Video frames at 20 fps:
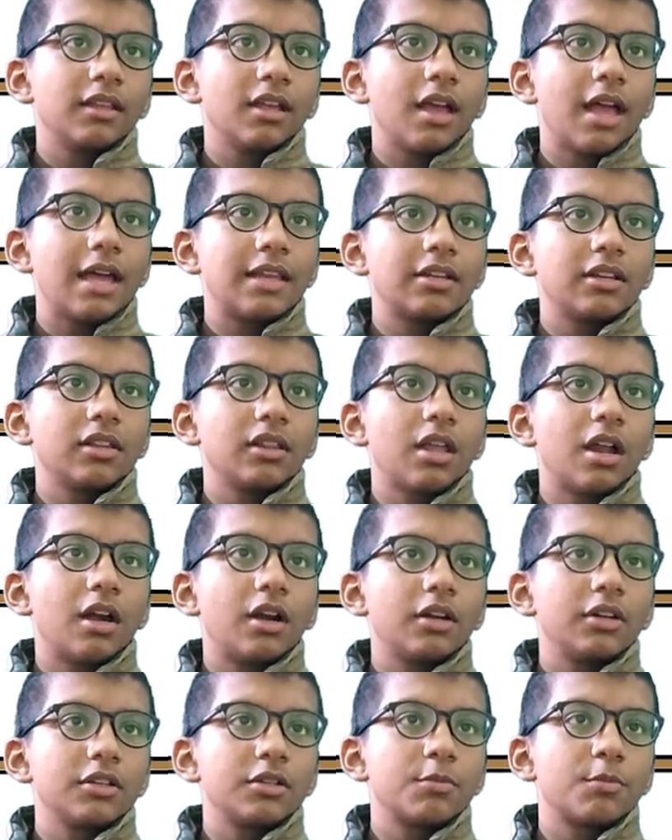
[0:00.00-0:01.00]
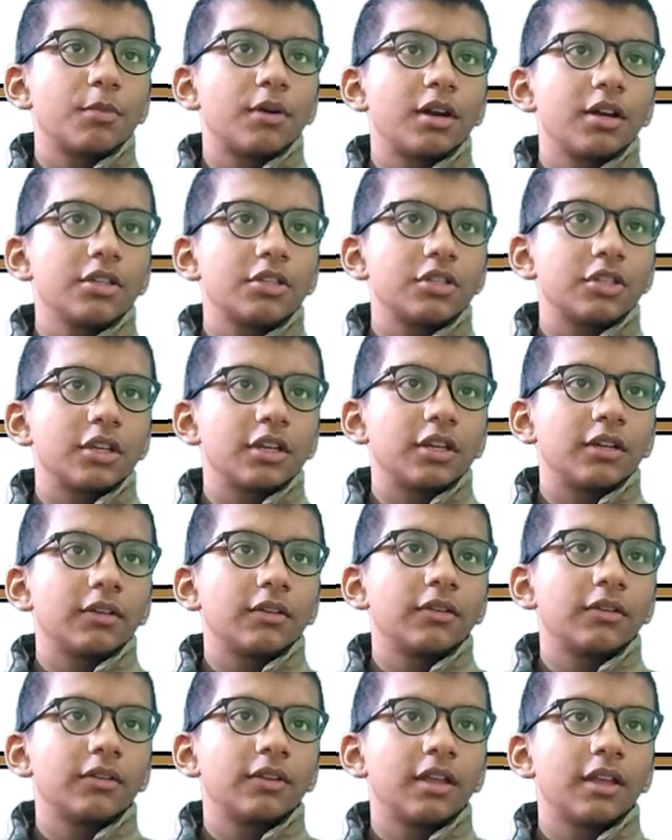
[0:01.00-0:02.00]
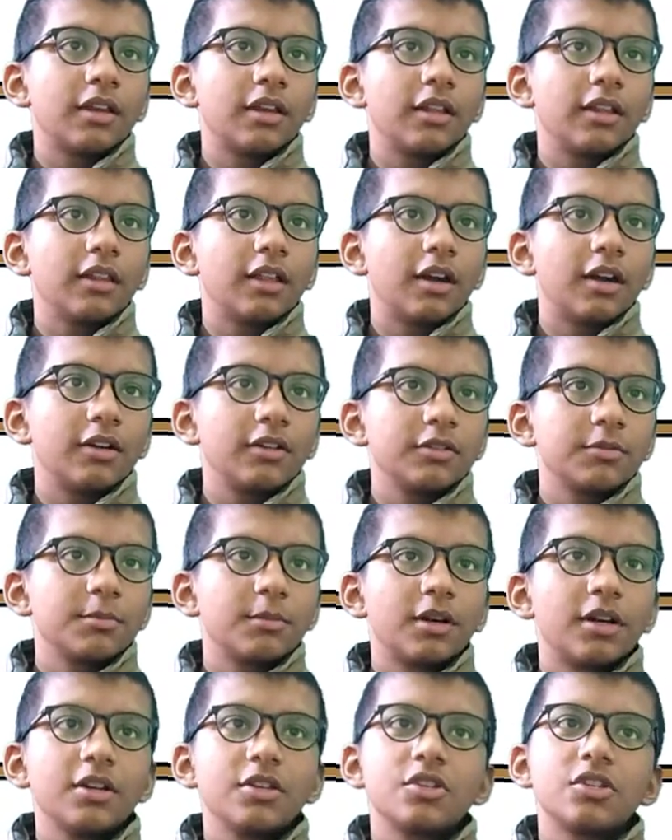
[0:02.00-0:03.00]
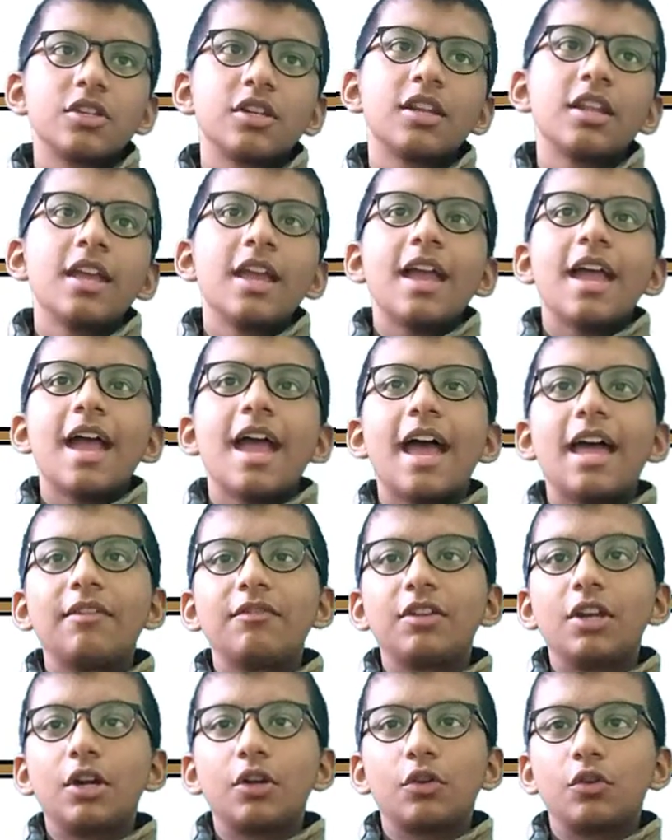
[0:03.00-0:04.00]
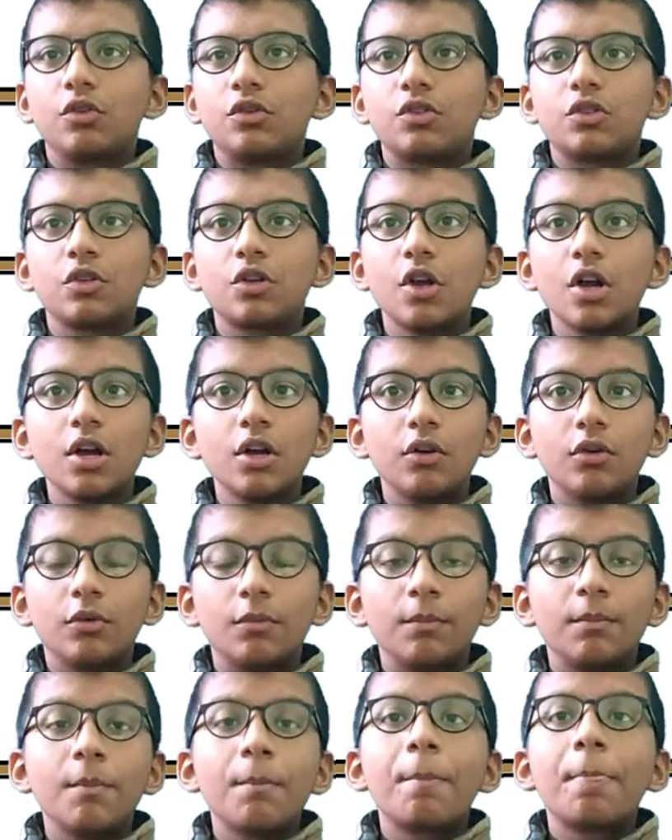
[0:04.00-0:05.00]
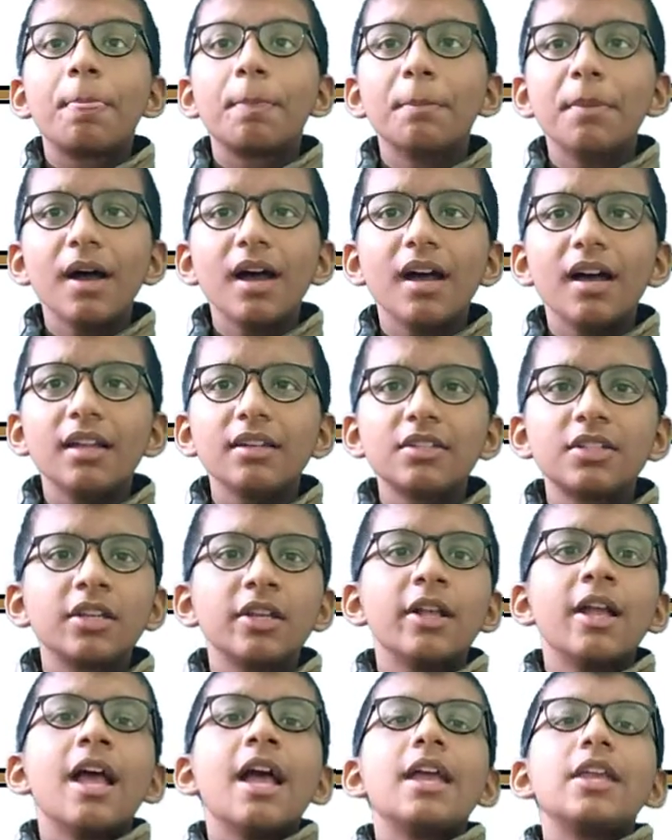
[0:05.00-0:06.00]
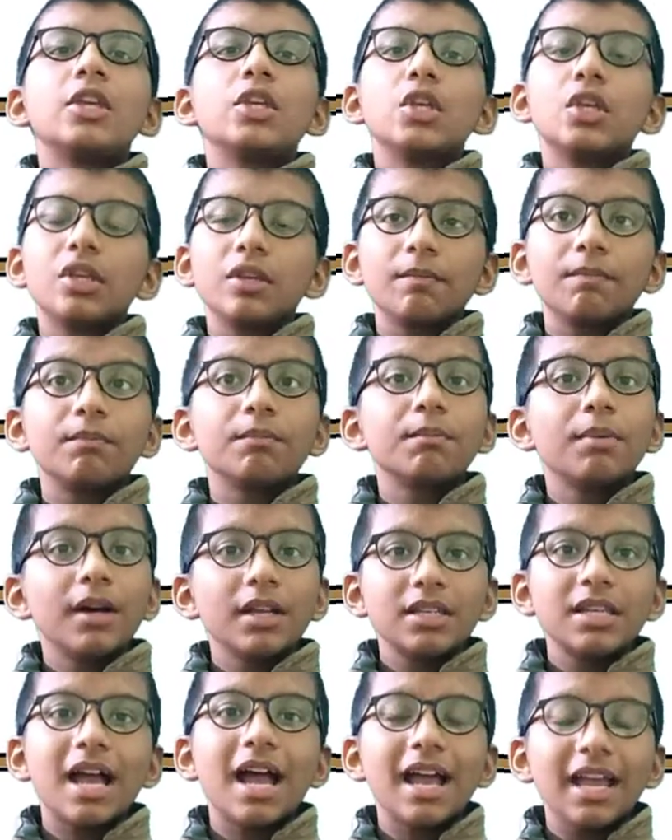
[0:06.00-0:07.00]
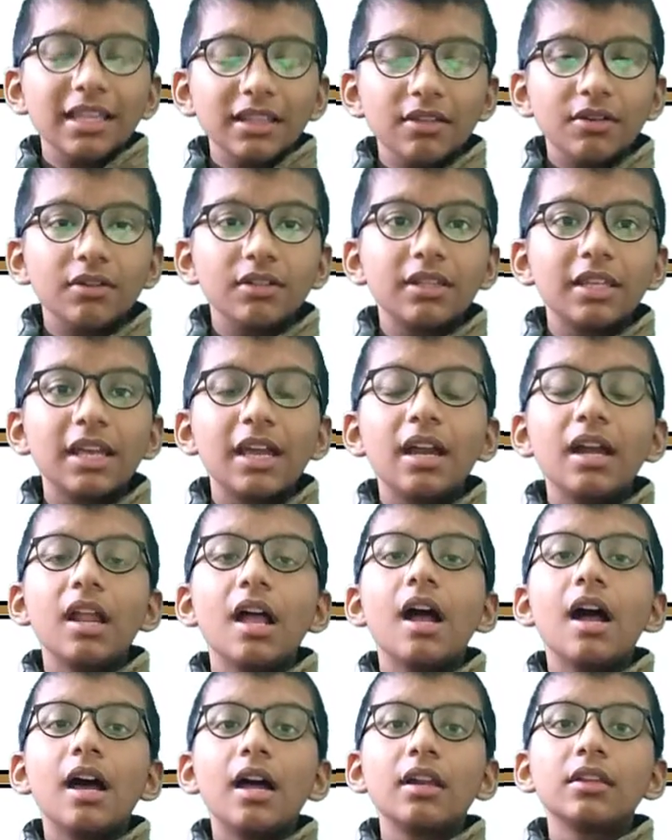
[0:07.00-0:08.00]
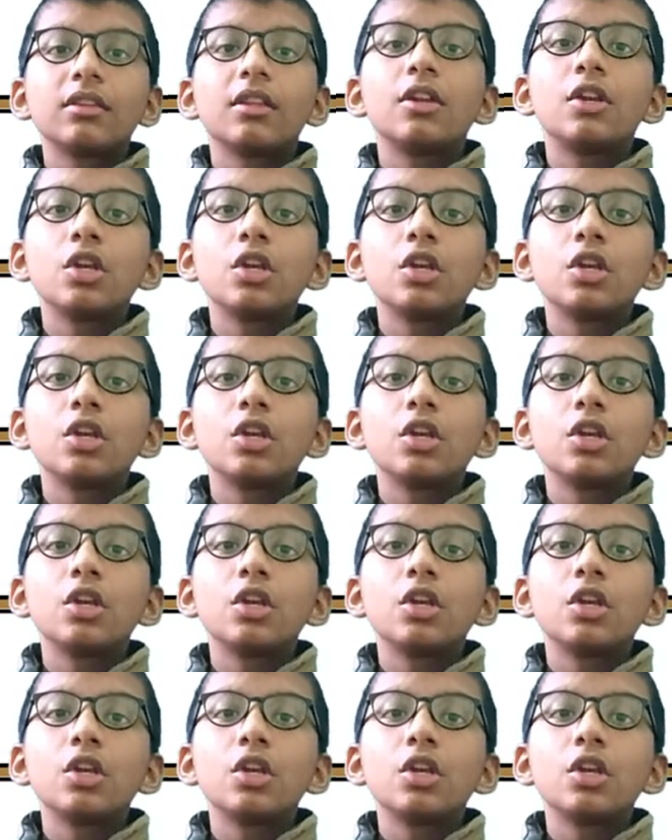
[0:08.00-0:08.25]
at a large margin, and we are good to go. But either there are the